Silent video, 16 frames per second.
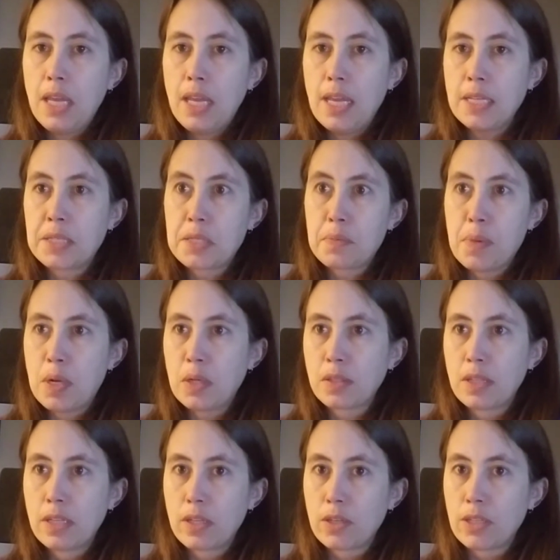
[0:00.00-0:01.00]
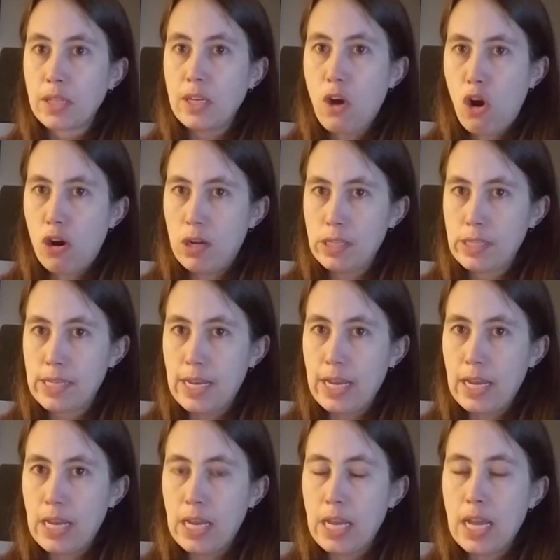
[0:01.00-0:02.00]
it smelled literally all day.